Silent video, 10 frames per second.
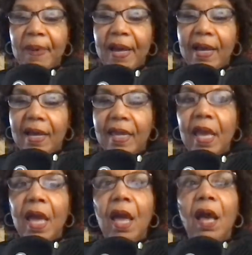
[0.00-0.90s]
buy
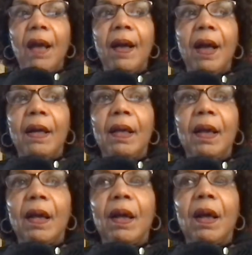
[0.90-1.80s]

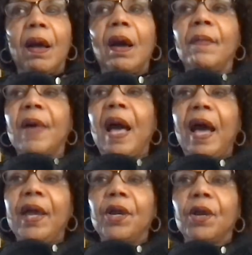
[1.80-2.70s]

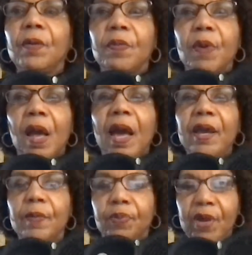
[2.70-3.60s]

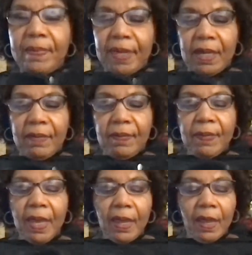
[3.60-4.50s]
higher premium
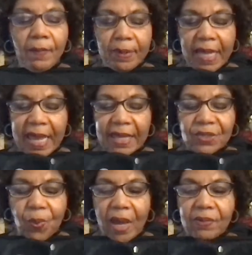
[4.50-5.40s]

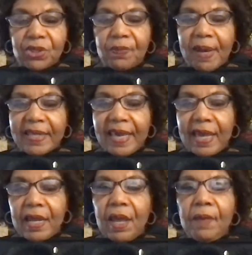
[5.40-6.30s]
blades. Why would you buy
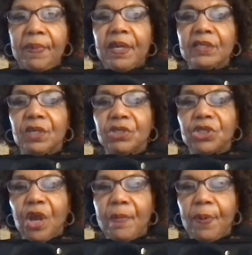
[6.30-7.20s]
that? Because they're
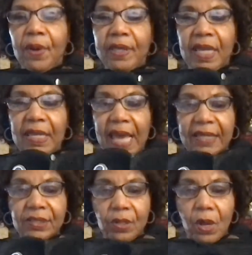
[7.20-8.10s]
sharper and they
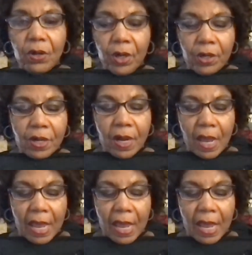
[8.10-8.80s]
last longer.